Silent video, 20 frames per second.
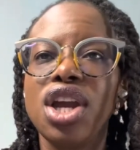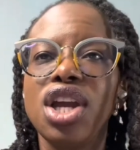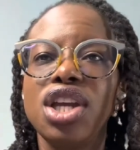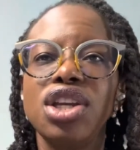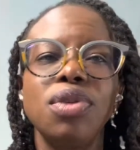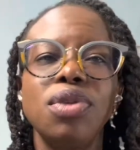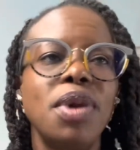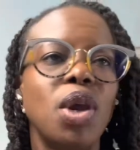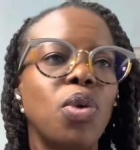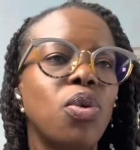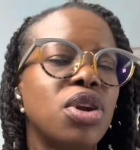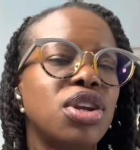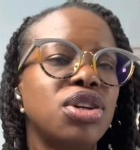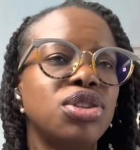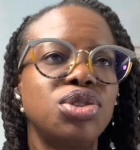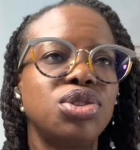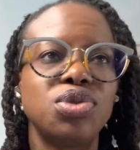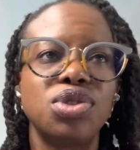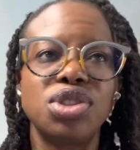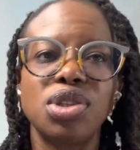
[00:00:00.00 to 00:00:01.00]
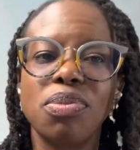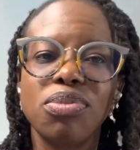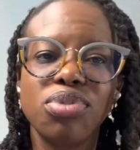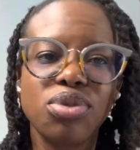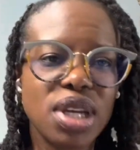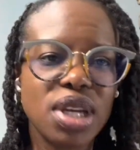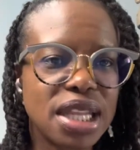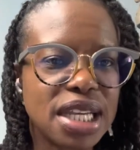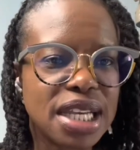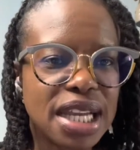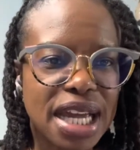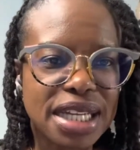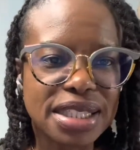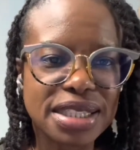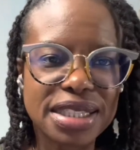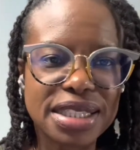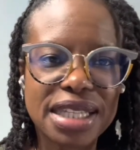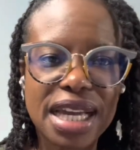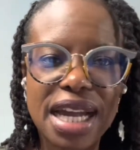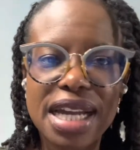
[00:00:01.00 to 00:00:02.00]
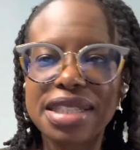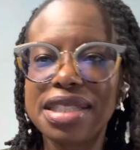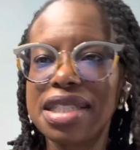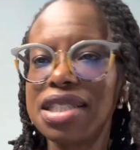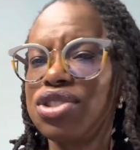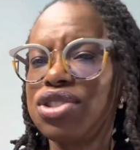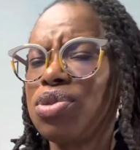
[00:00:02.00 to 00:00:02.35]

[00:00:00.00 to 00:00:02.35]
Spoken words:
You may want to do some breathing exercises.